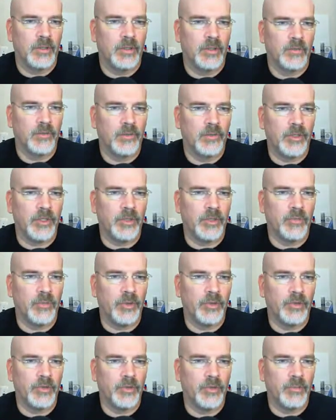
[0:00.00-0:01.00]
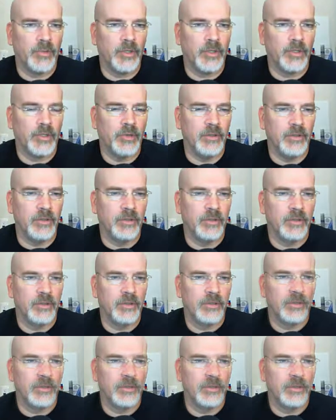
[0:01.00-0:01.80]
I feel like I missed something here.